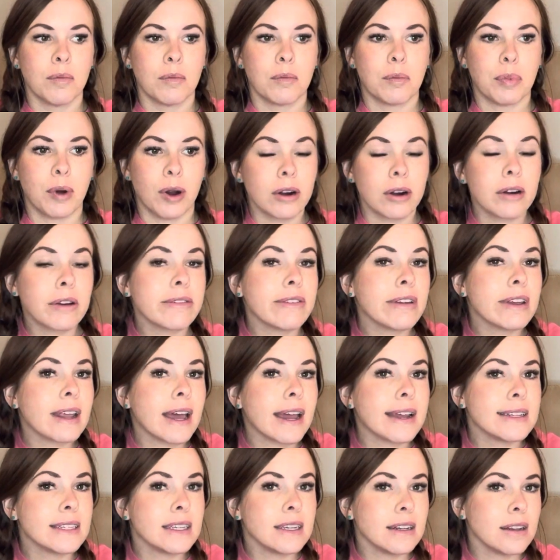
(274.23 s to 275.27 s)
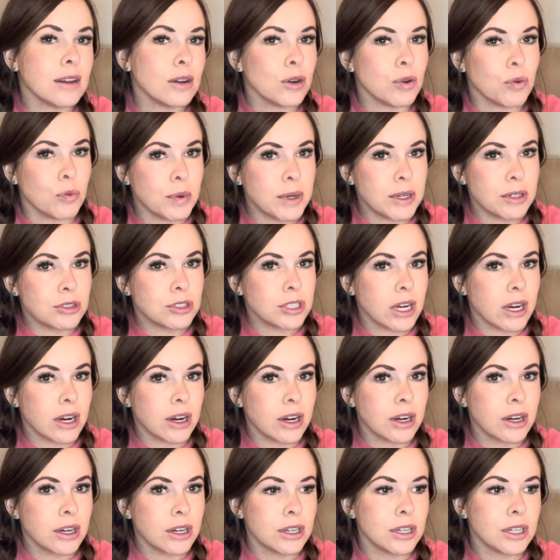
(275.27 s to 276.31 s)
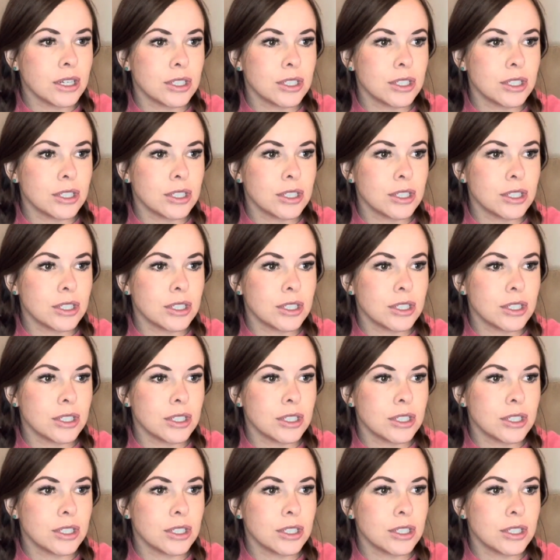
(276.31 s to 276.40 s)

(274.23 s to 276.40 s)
Part of it I did in a wheelchair,